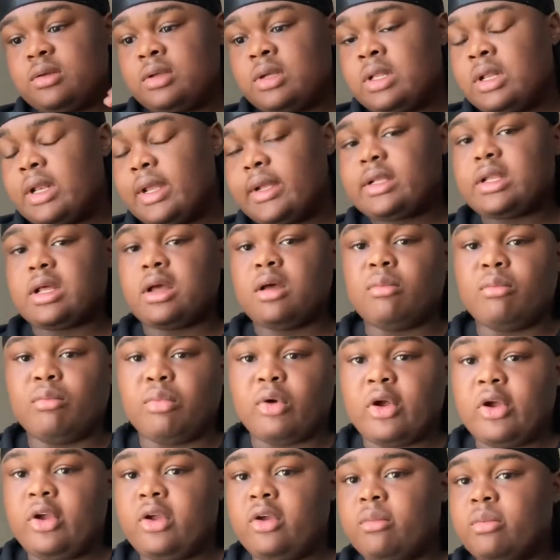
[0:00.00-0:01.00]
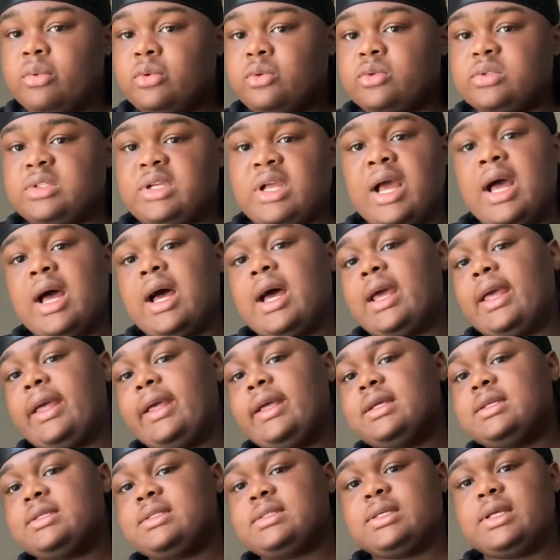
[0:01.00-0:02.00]
like the Unbreakables,
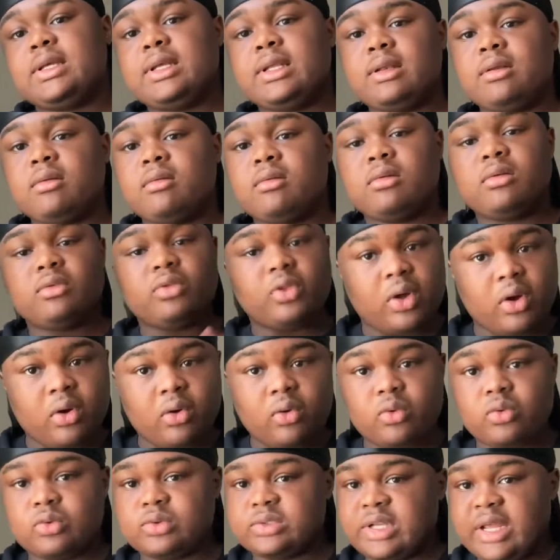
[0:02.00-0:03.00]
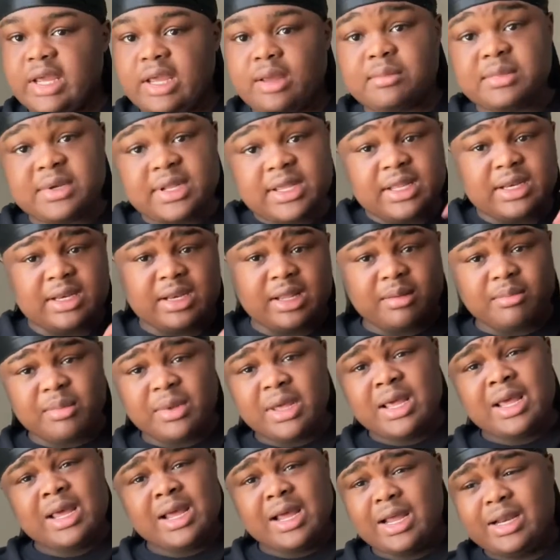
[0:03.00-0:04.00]
Tice, and those damn D&M.
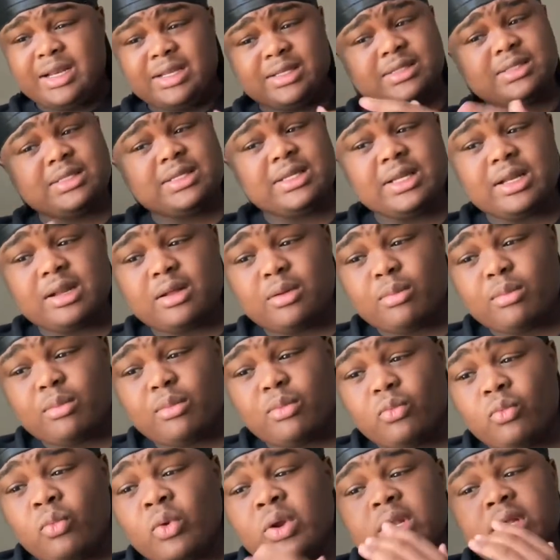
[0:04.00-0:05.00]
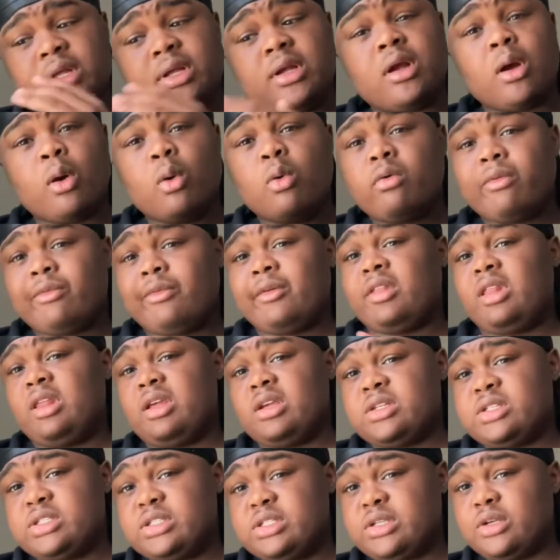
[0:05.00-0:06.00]
I didn't see them really go for
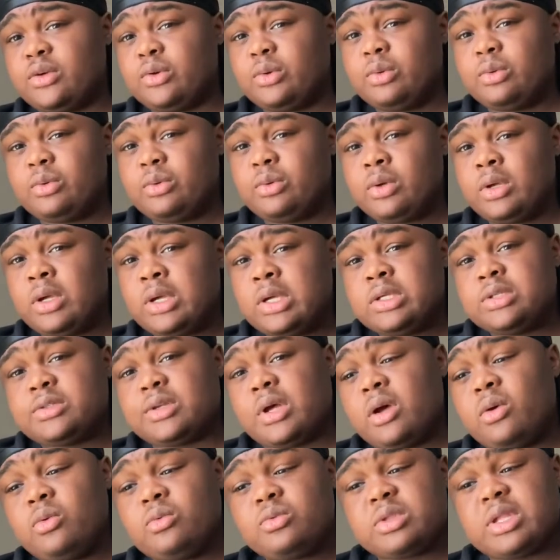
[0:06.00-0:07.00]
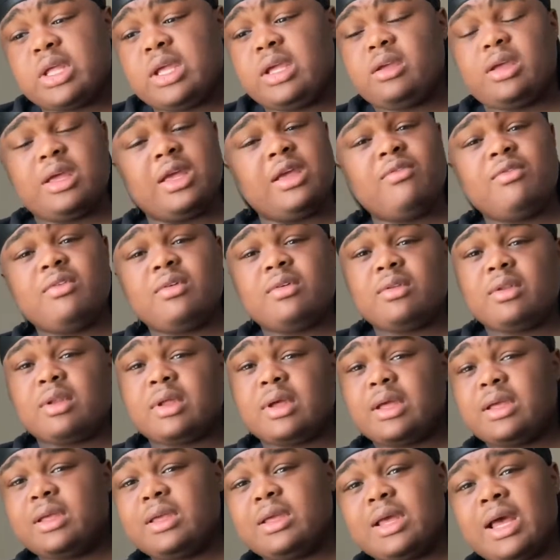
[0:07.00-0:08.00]
this shoe. So I don't think even
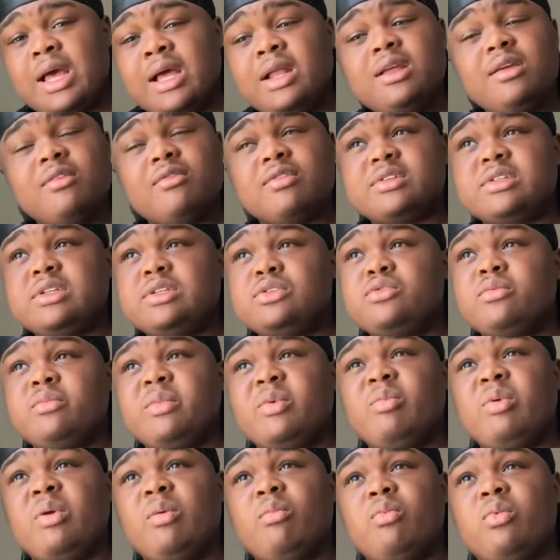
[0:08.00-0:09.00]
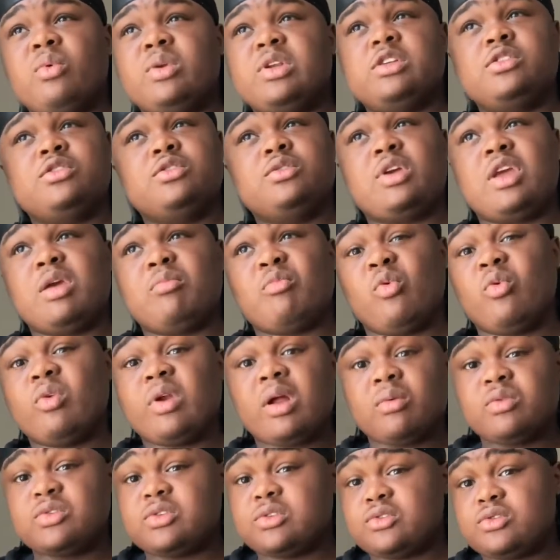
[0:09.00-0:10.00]
like, I didn't even see too many people when this shoe came out when
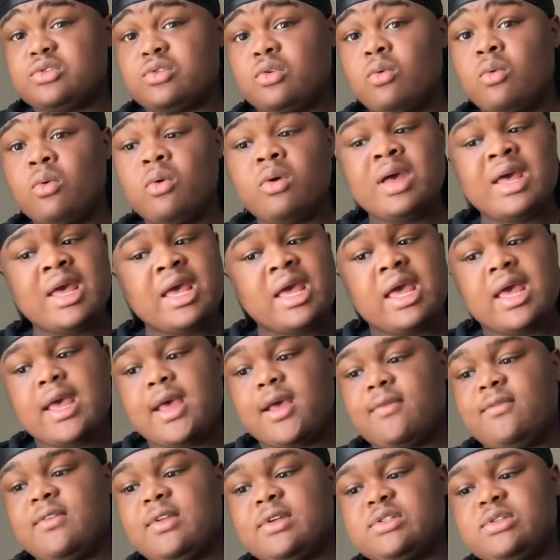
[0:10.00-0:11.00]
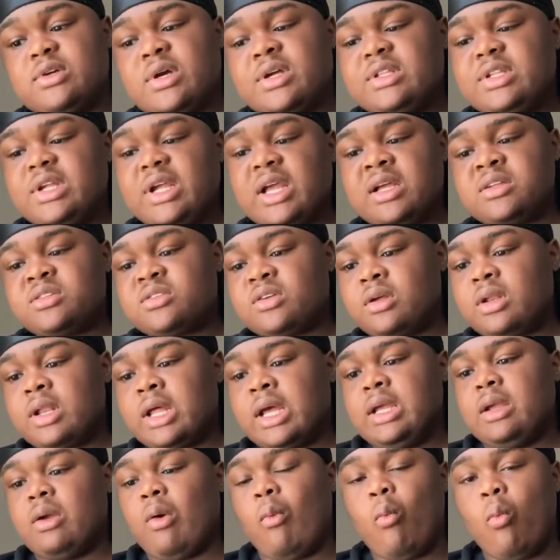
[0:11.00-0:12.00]
I was in school have this shoe. I think I saw
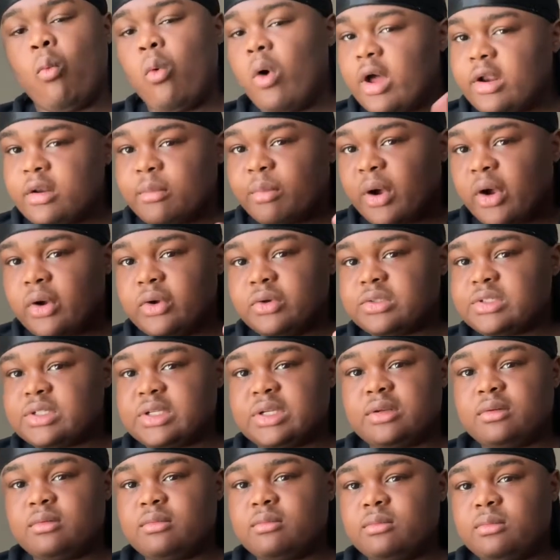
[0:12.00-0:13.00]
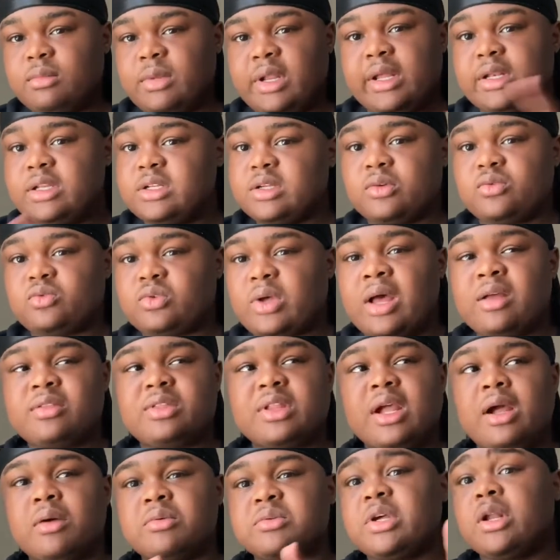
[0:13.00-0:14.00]
like one person that just, I
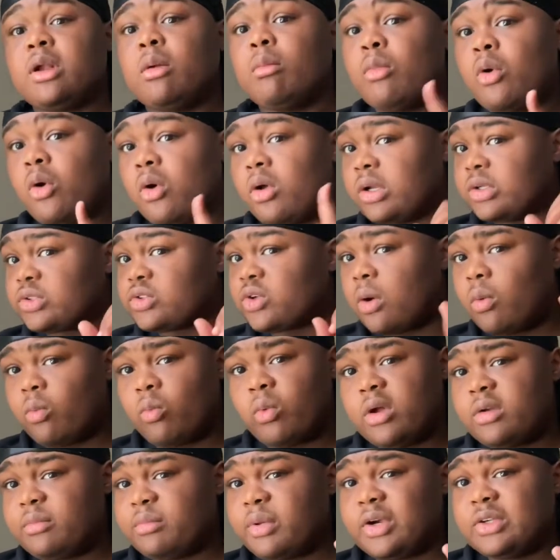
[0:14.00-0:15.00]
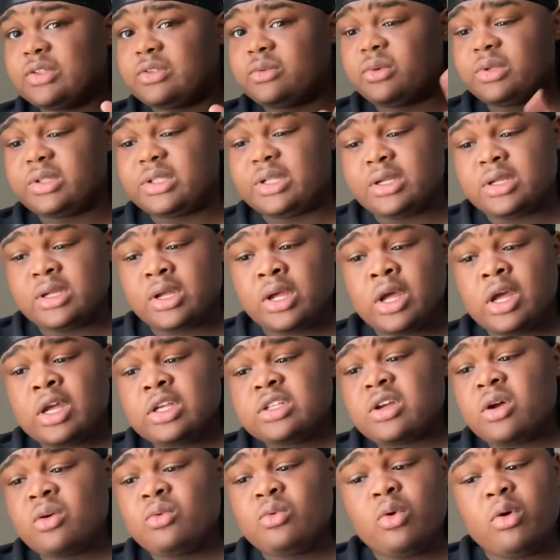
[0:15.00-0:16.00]
think I was at a mall and saw one person with it.
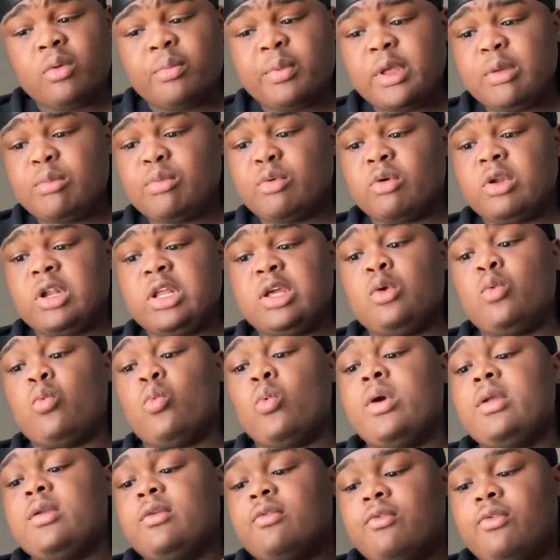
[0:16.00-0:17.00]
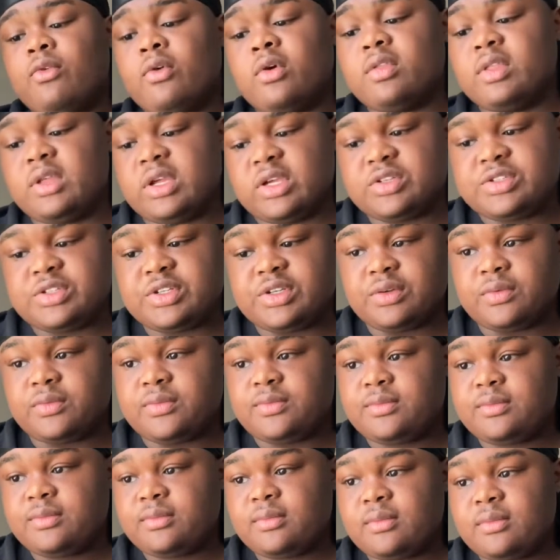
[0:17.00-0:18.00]
So I don't know if people really went for this shoe.
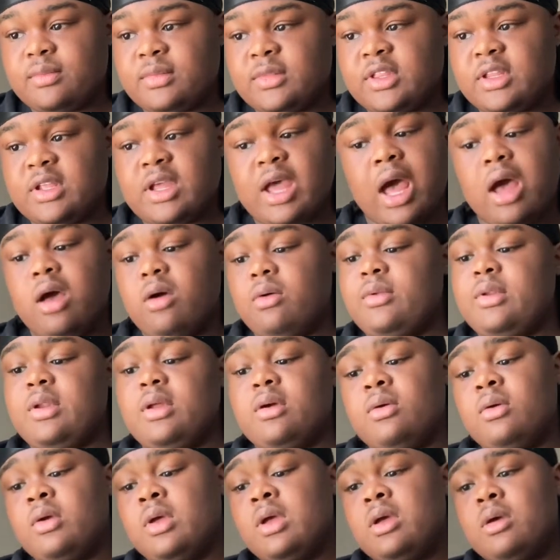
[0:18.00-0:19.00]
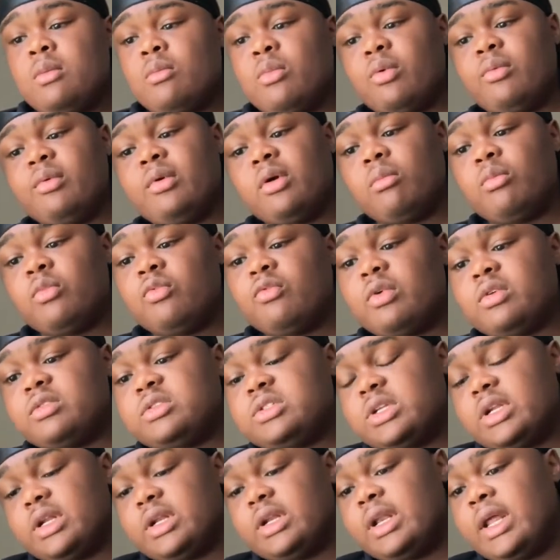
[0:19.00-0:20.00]
I don't know. But we're going to move on
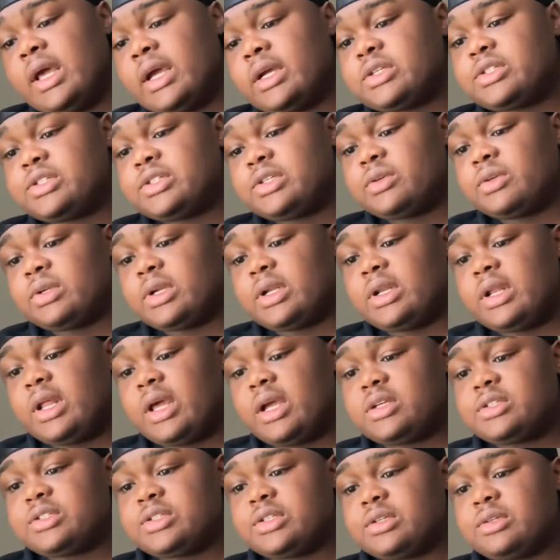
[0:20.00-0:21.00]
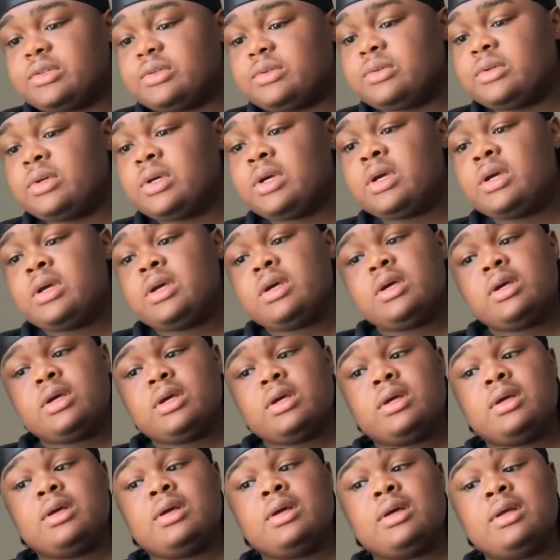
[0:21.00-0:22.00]
to the next shoe. And the next shoe,
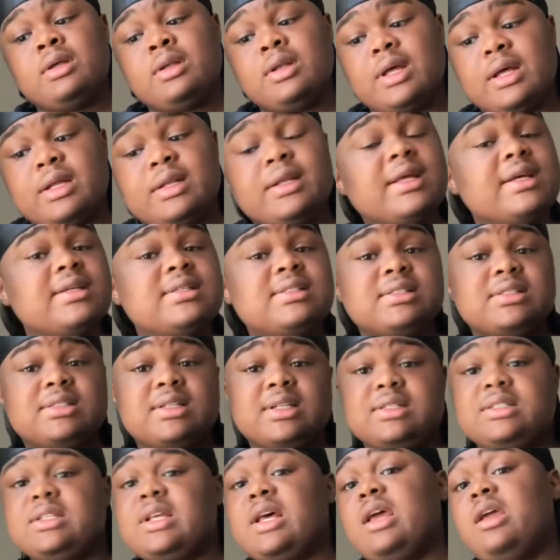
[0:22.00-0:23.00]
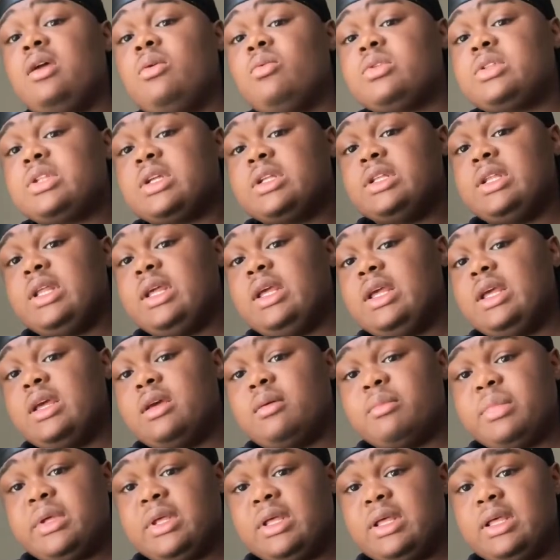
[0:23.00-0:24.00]
now this is the same with the
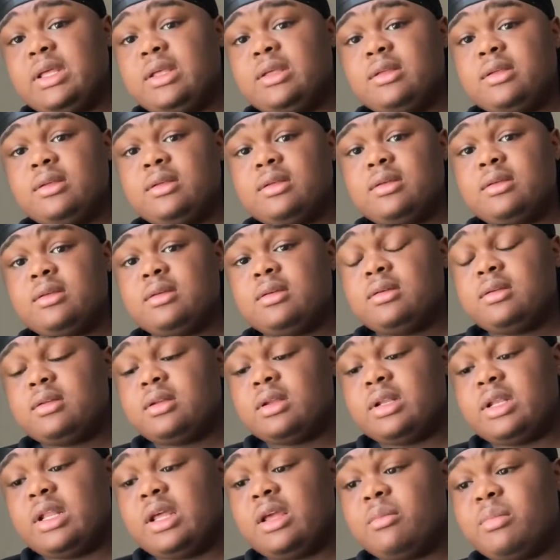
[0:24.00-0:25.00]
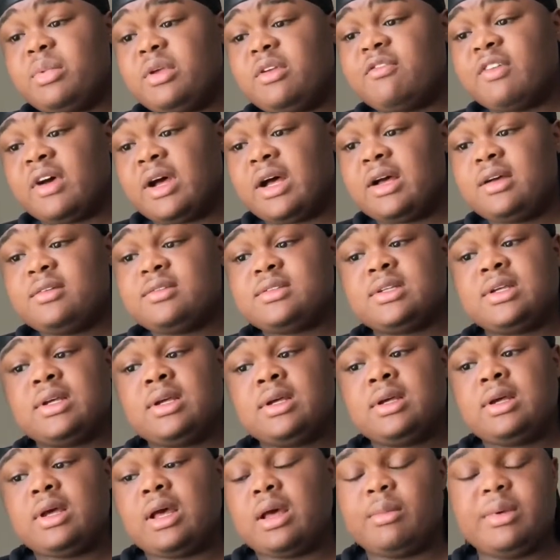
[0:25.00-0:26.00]
DMP 5s.
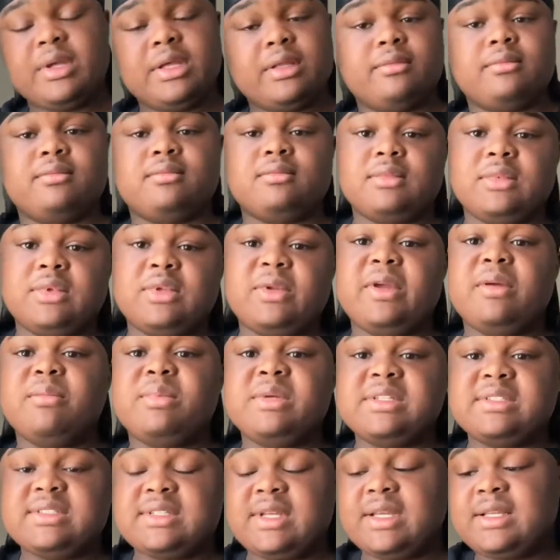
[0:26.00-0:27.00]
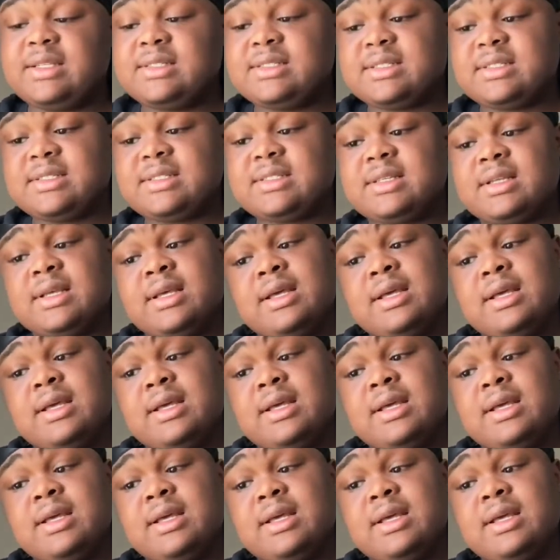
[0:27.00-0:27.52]
I mean, DMP 6s.